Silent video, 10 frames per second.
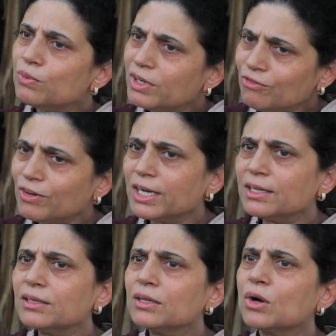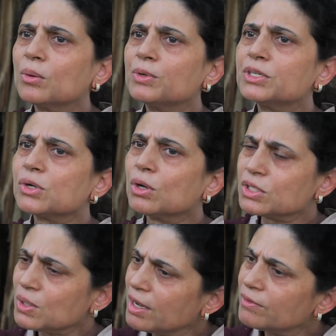will find that the corporates
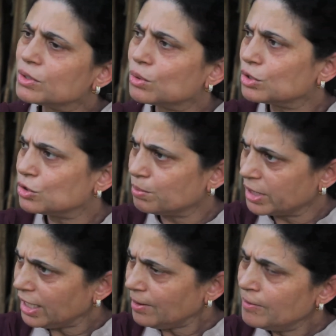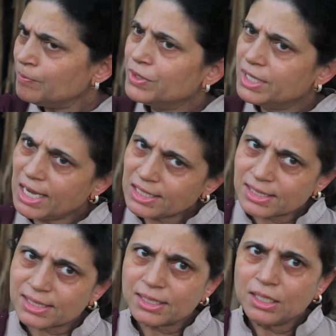also have a role to play.
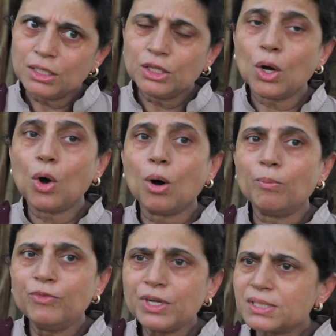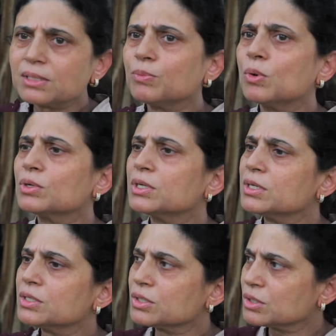Yes, the obvious
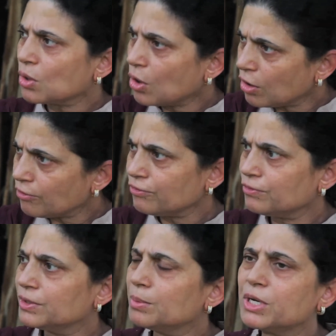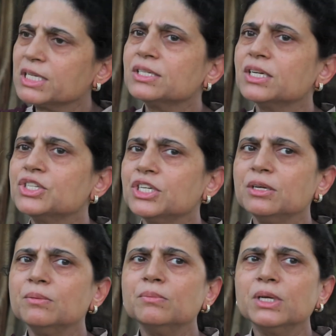supporters of the present
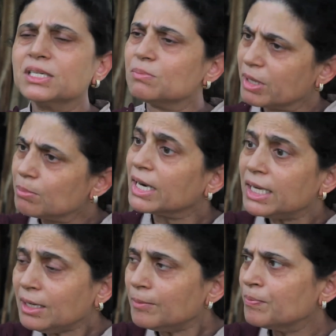regime is big money,